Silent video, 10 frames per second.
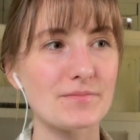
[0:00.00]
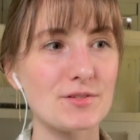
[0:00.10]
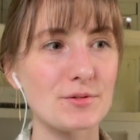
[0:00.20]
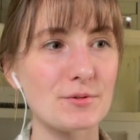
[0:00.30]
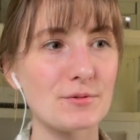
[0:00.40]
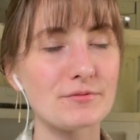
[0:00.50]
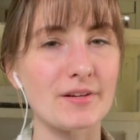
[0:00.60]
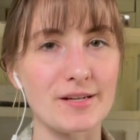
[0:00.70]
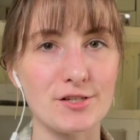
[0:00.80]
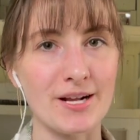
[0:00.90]
to
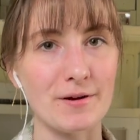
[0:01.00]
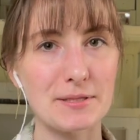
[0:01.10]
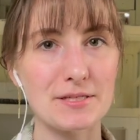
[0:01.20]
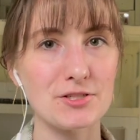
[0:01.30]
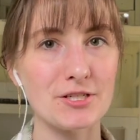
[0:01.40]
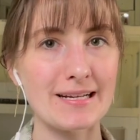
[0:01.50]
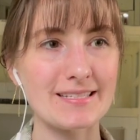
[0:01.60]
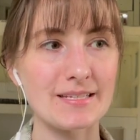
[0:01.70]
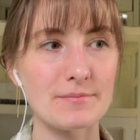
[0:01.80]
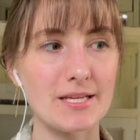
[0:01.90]
finish out this dress
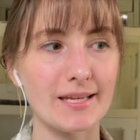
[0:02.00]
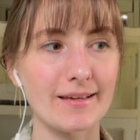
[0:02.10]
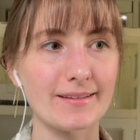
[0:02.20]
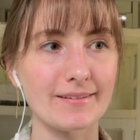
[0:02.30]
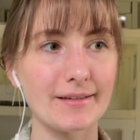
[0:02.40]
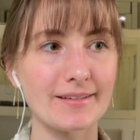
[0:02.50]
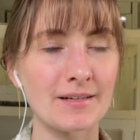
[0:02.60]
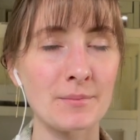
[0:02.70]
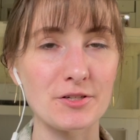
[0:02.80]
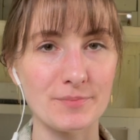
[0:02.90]
and make it like a
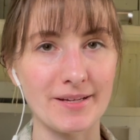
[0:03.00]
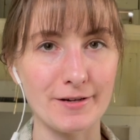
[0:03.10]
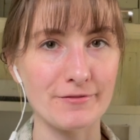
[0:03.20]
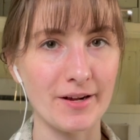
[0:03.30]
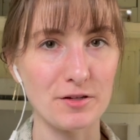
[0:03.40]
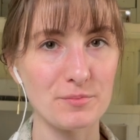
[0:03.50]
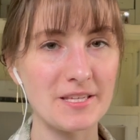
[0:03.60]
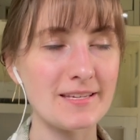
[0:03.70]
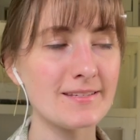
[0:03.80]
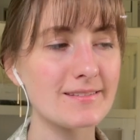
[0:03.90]
much better final
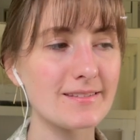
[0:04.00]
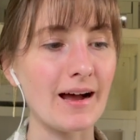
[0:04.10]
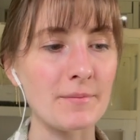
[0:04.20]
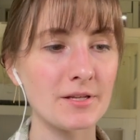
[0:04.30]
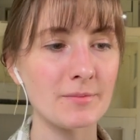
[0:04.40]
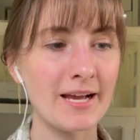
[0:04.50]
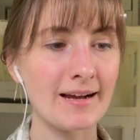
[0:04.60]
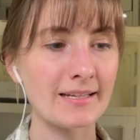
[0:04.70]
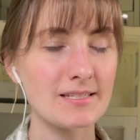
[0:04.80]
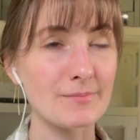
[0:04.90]
piece. I'm going to be
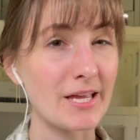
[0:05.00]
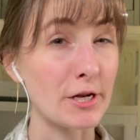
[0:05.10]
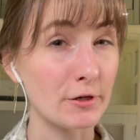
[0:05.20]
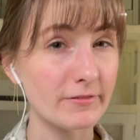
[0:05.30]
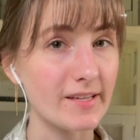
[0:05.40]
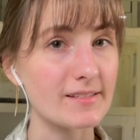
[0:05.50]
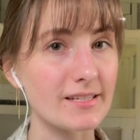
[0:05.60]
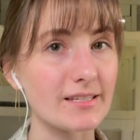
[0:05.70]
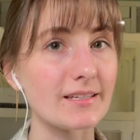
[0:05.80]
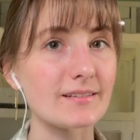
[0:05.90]
adding some
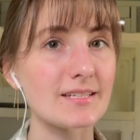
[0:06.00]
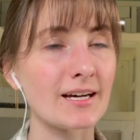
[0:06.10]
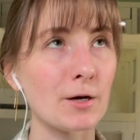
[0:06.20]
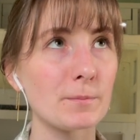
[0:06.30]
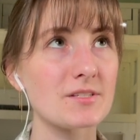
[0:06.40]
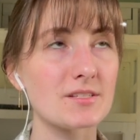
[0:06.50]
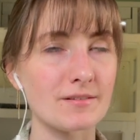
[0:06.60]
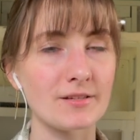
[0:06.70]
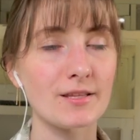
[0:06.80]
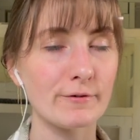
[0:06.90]
interfacing to help
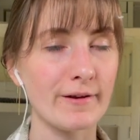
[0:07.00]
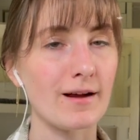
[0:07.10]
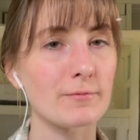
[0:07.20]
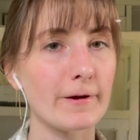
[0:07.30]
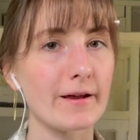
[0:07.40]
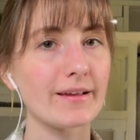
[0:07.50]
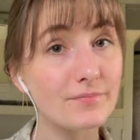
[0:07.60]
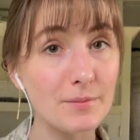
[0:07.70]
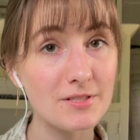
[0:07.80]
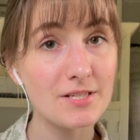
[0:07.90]
stiffen the fabric.
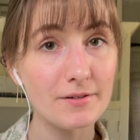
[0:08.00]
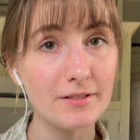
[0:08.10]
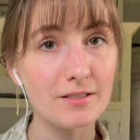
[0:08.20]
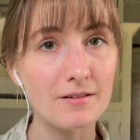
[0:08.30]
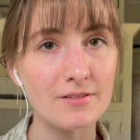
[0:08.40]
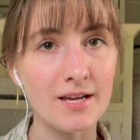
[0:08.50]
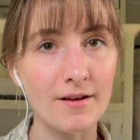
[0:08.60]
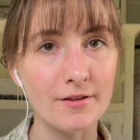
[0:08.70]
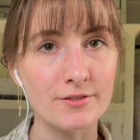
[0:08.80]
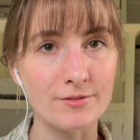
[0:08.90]
The material of the
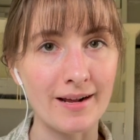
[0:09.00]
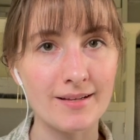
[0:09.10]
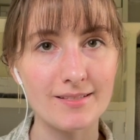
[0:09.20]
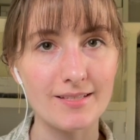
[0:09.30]
other dress